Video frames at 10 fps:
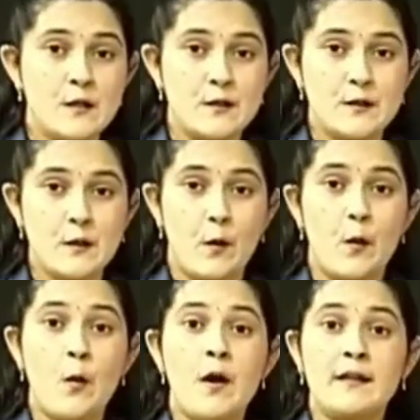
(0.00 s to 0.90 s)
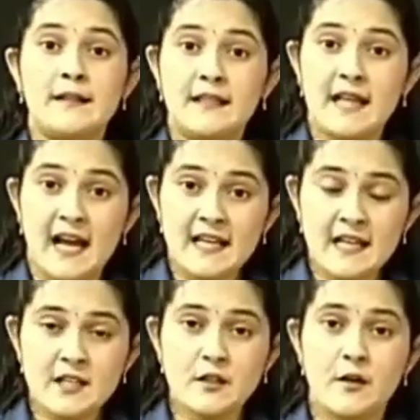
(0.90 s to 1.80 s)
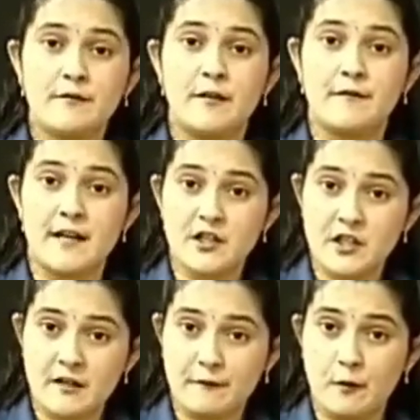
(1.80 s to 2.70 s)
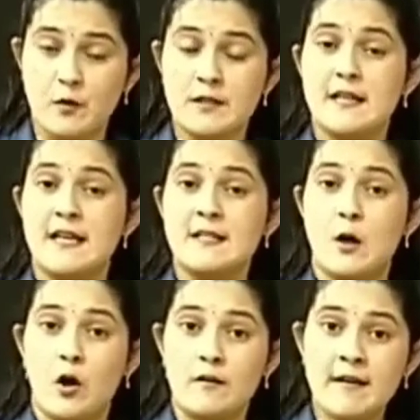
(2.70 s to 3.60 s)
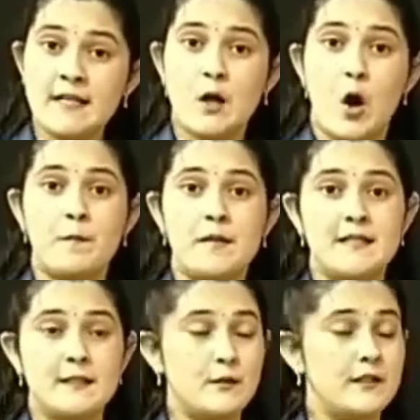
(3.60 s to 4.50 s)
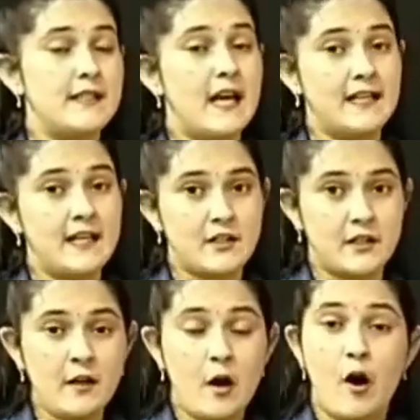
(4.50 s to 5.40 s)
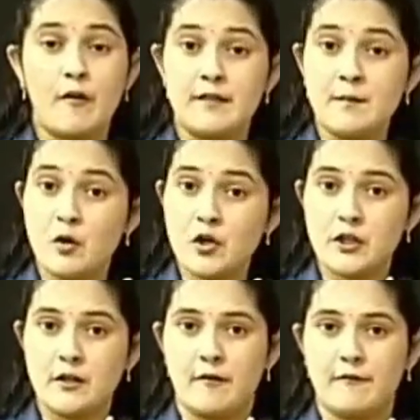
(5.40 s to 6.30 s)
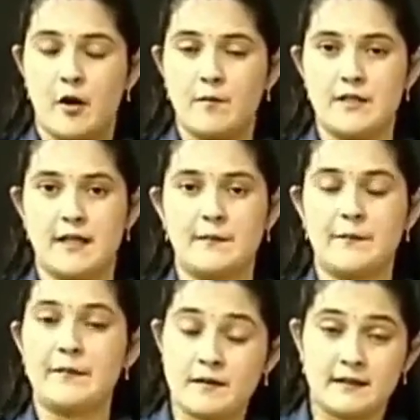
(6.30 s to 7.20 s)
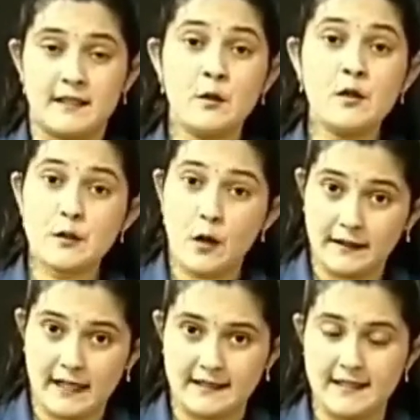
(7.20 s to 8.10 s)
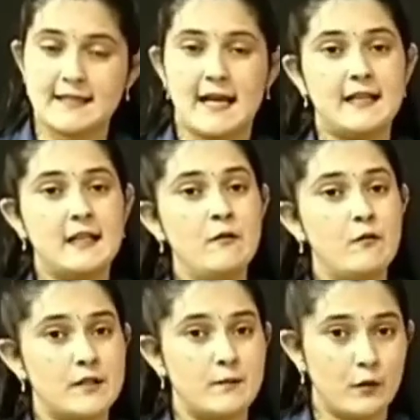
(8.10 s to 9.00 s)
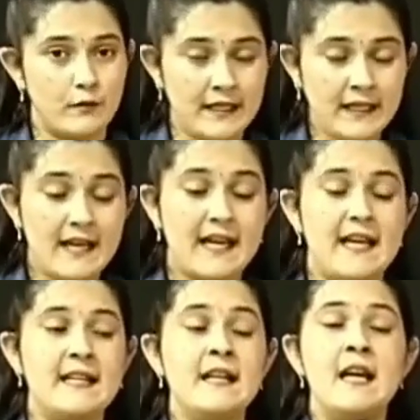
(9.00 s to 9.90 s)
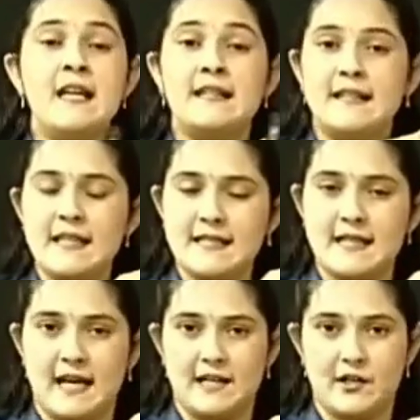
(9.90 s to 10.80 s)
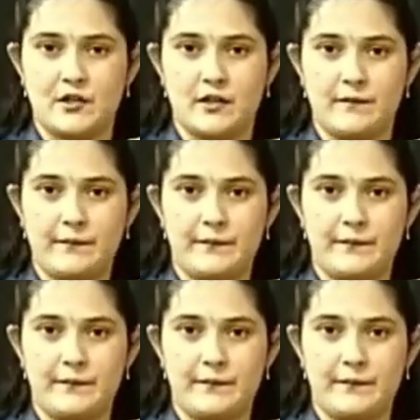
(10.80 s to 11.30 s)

So, the direction of the frictional force is always opposite to the direction of the motion of object. You saw that the cycle was moving in this direction.